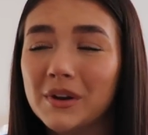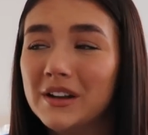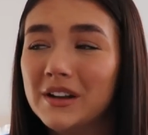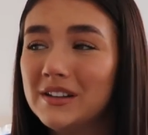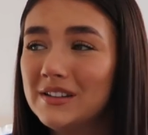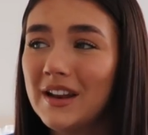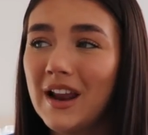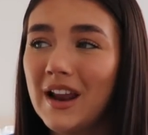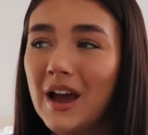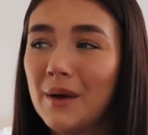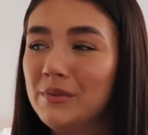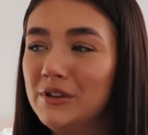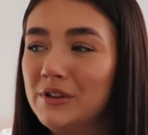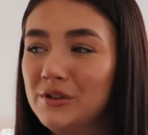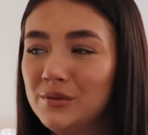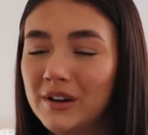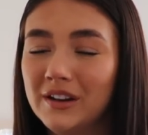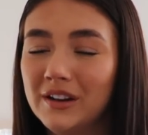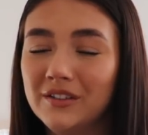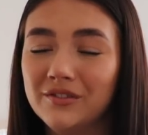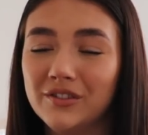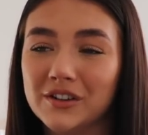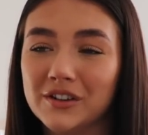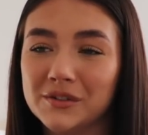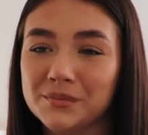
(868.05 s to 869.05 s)
And it said happy
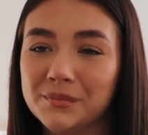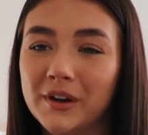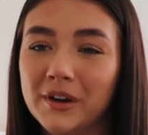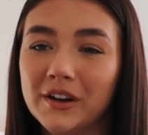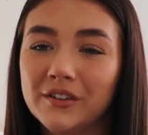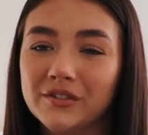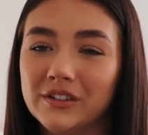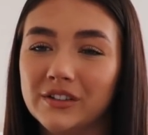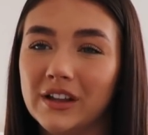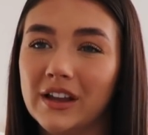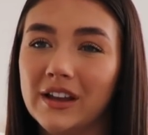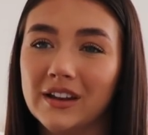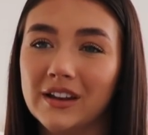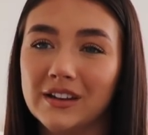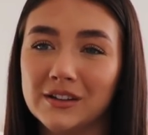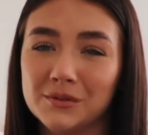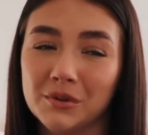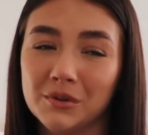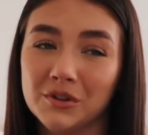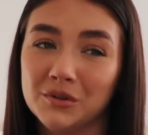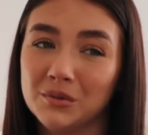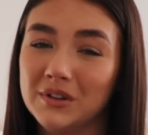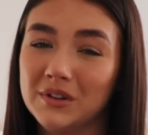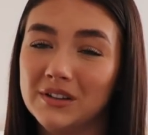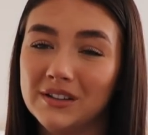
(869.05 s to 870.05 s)
21st birthday, and it's
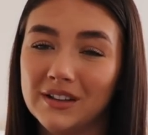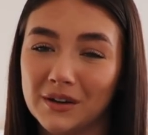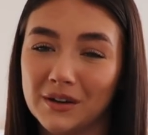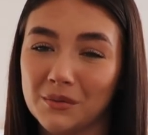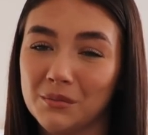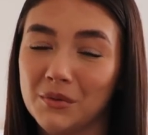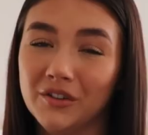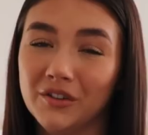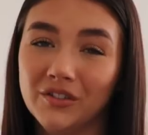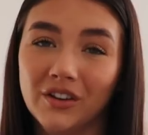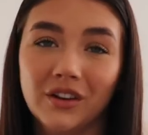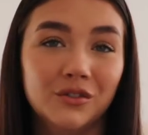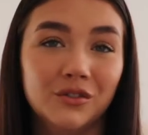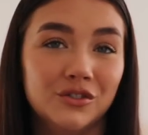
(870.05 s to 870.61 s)
my 22nd birthday.